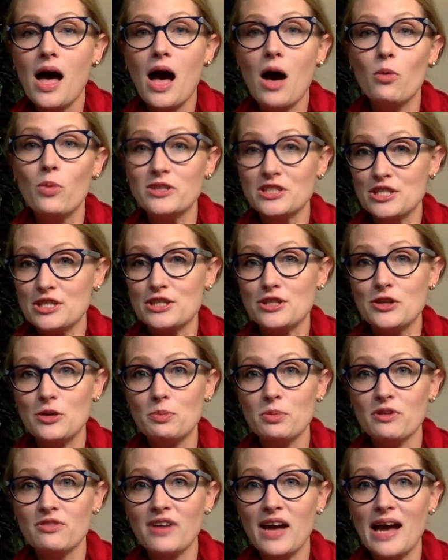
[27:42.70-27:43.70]
which is
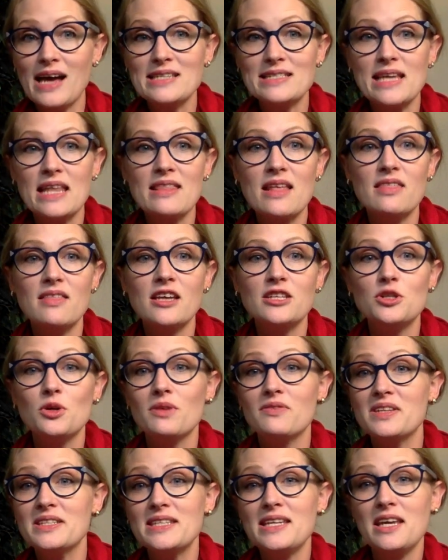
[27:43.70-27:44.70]
supervised. And then they do
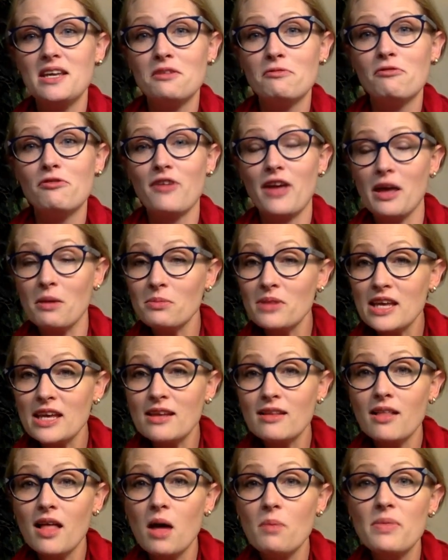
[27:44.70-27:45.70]
have a teen family
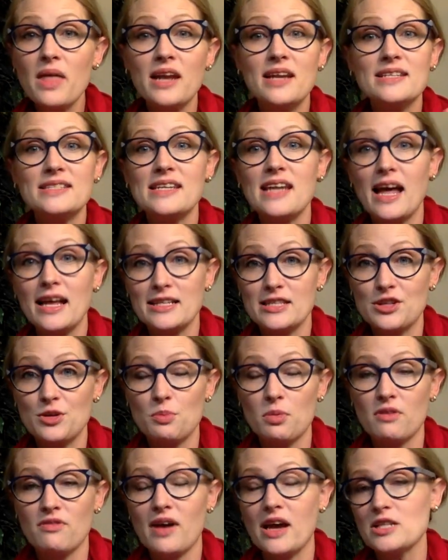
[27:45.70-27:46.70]
club that is not
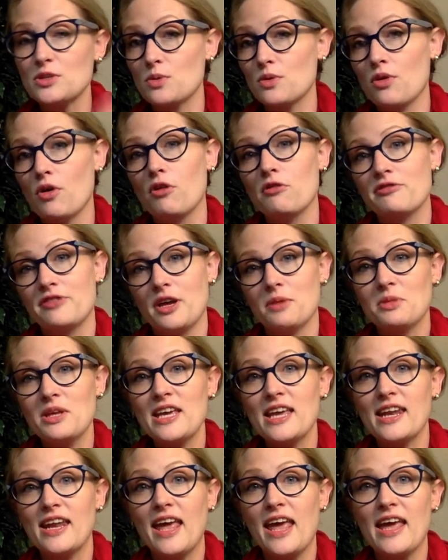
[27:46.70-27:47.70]
supervised, where the whole family
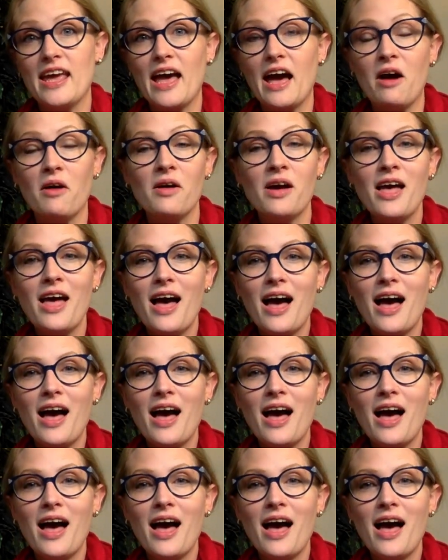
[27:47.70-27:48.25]
can hang out.